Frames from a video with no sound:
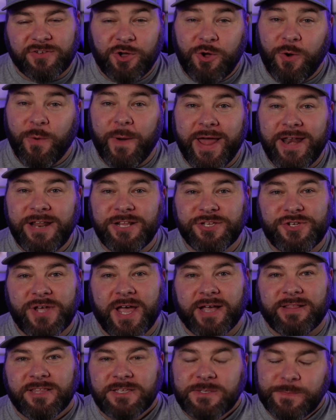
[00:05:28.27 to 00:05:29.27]
go ahead and
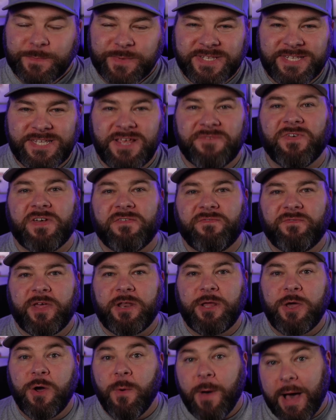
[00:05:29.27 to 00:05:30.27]
check the specific
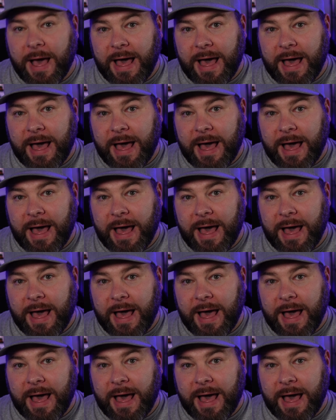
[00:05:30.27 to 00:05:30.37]
video